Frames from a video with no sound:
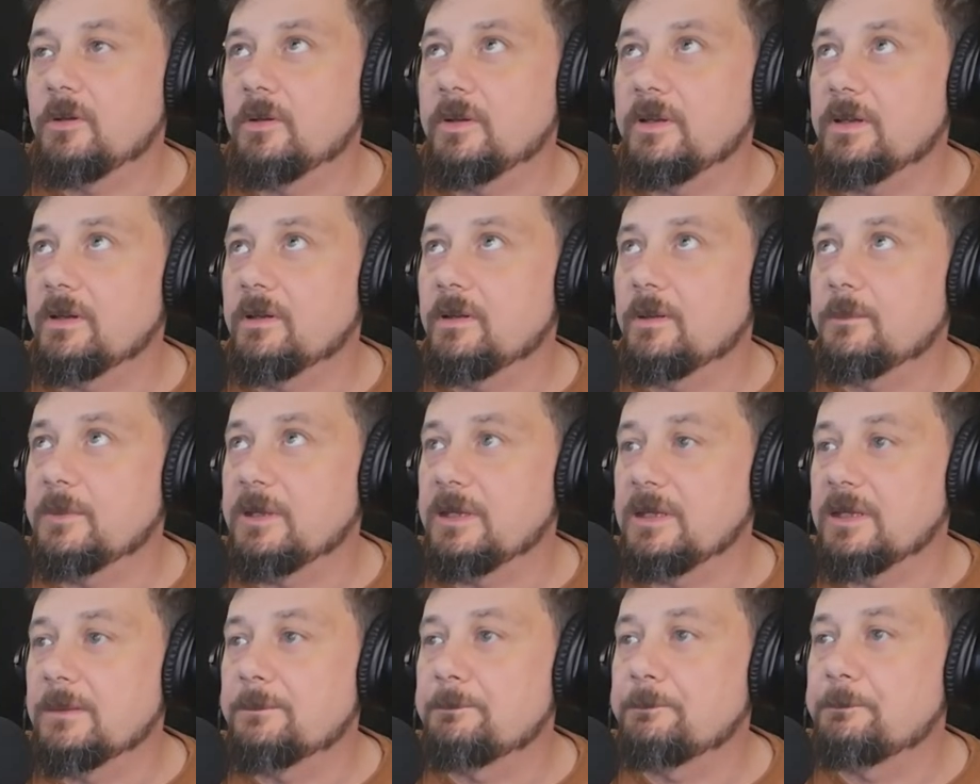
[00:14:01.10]
here, let me
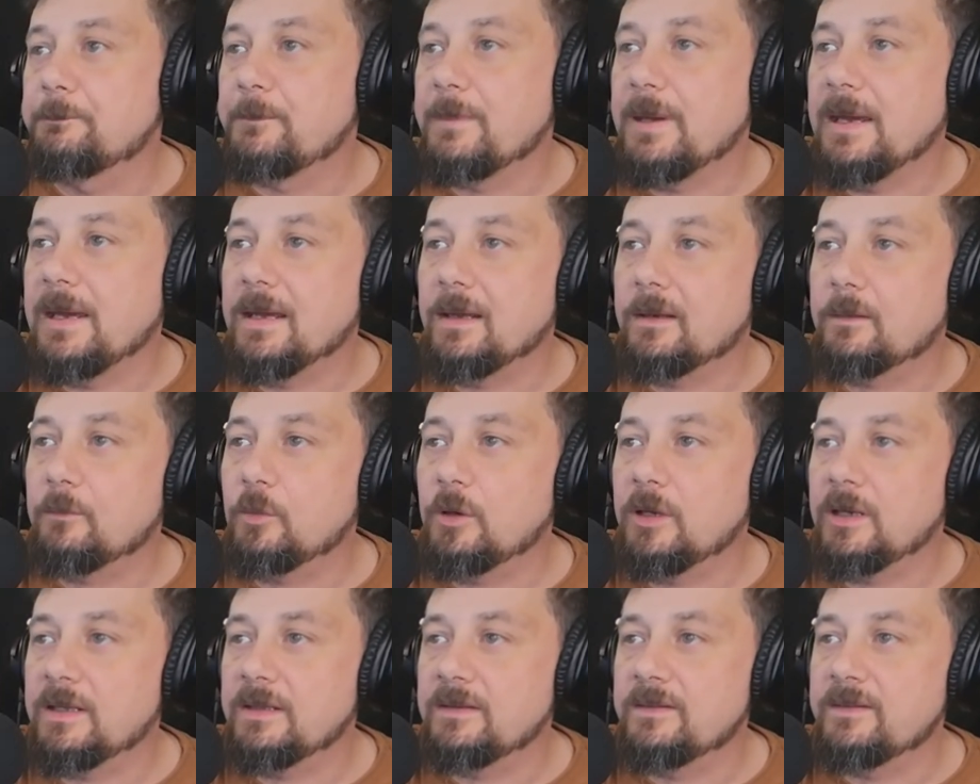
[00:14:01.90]
get back
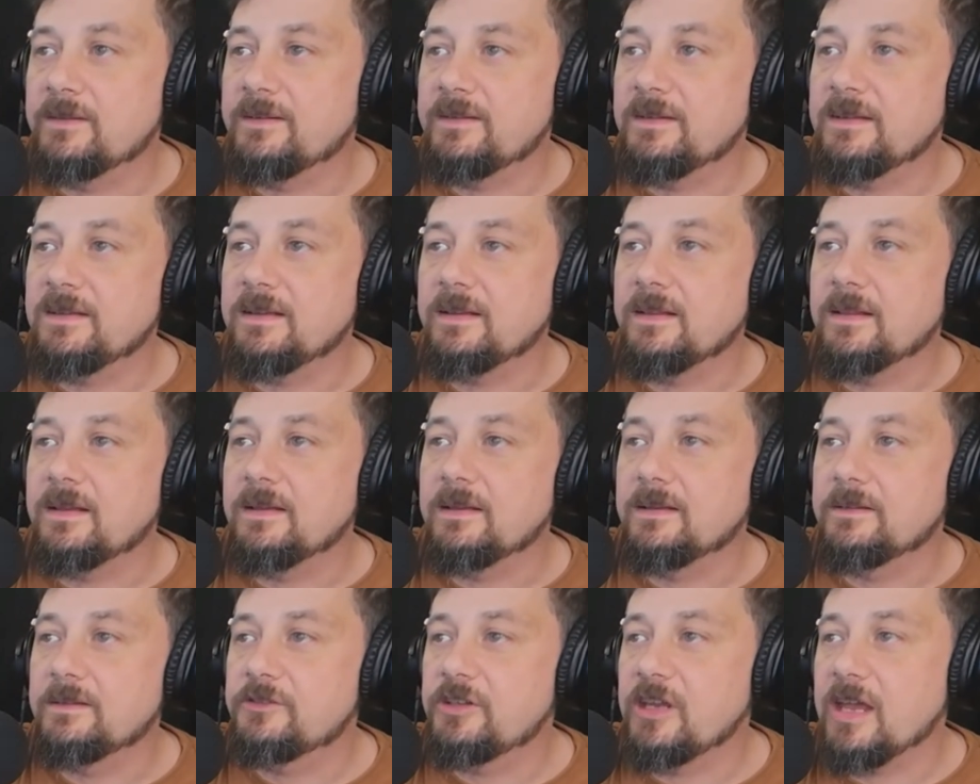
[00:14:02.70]
where I can see
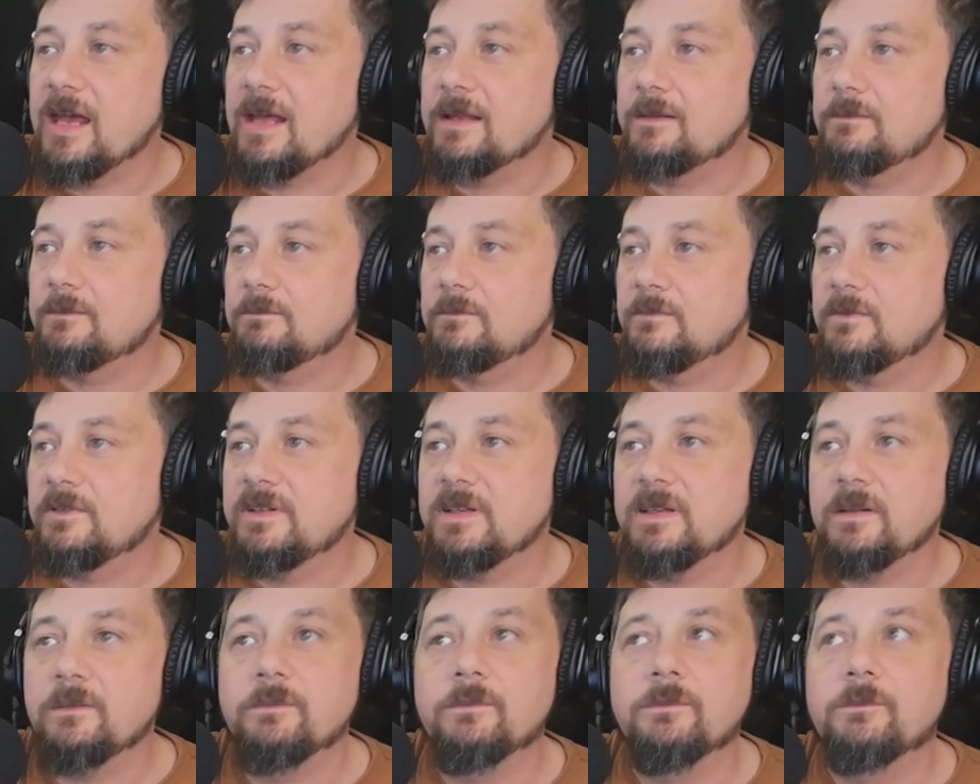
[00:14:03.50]
the chat,
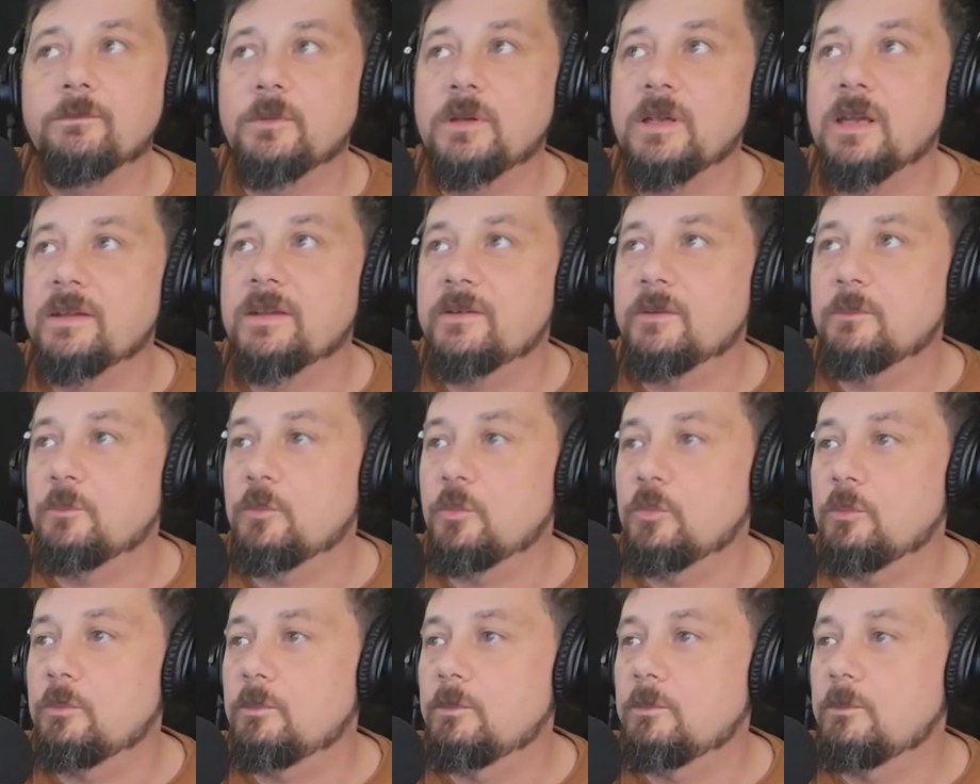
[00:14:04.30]
see if we got
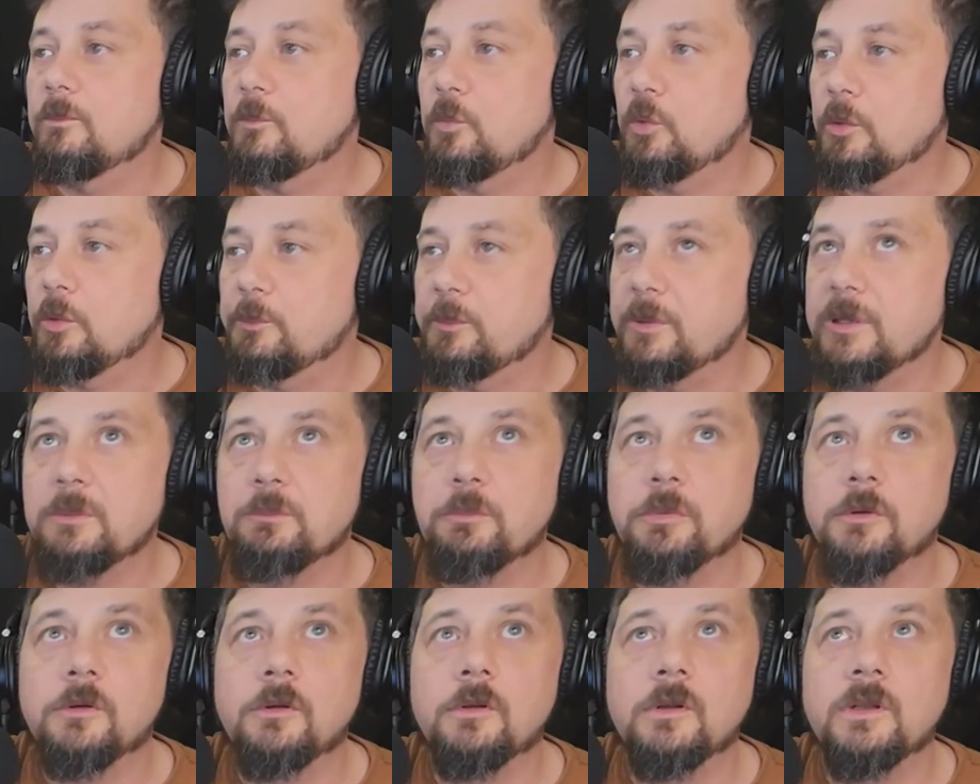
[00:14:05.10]
some more
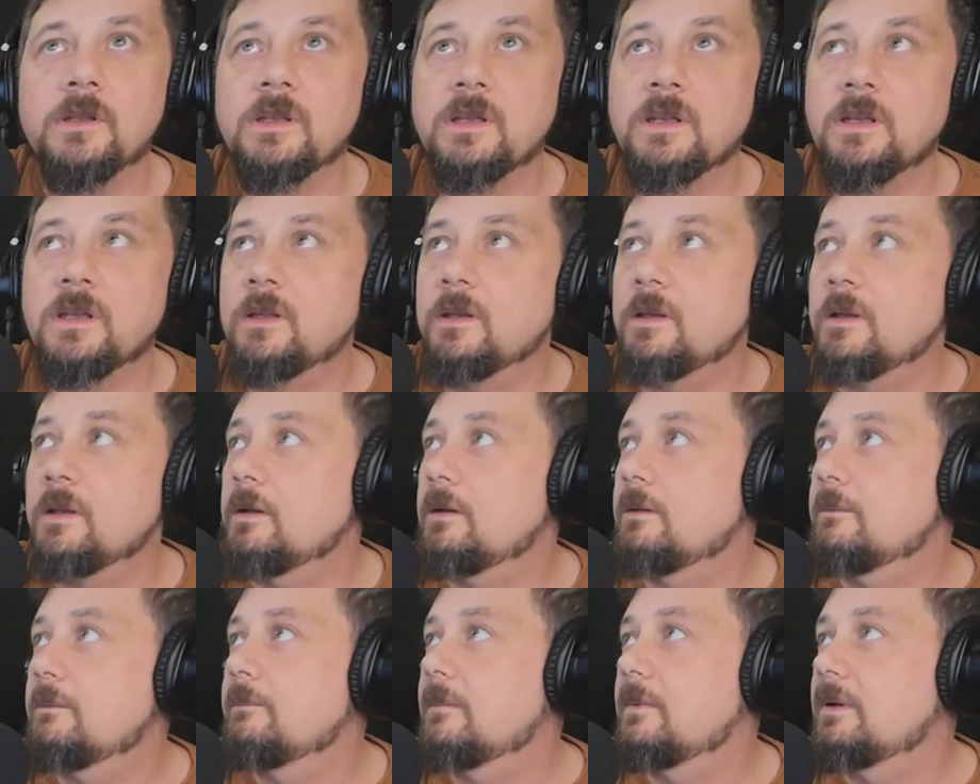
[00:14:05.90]
people in
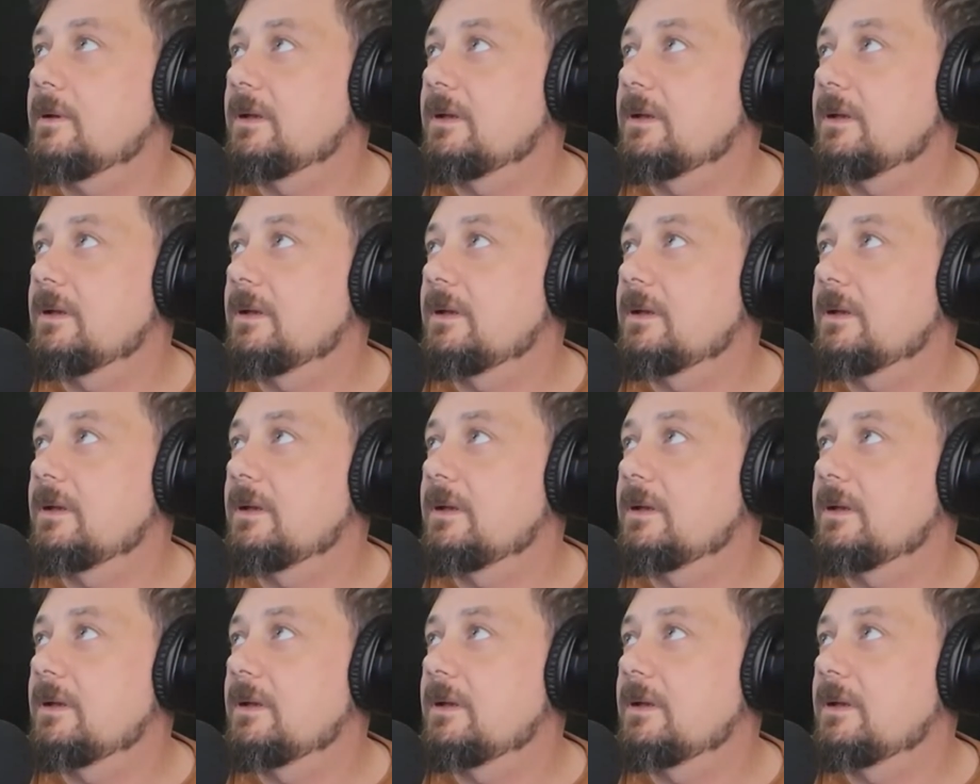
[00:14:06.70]
here.